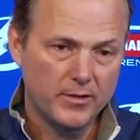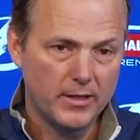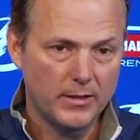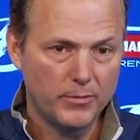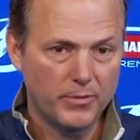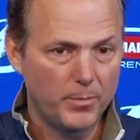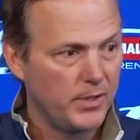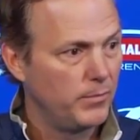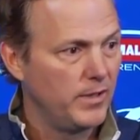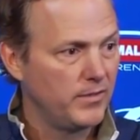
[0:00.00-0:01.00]
I think that was a
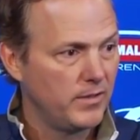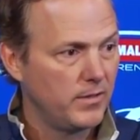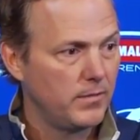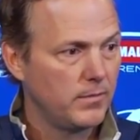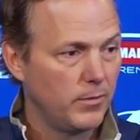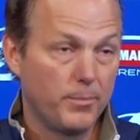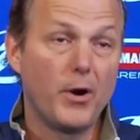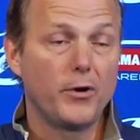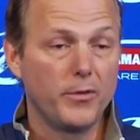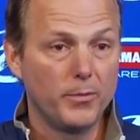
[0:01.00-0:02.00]
big reason, or
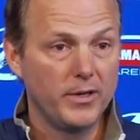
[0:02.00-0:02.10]
part of the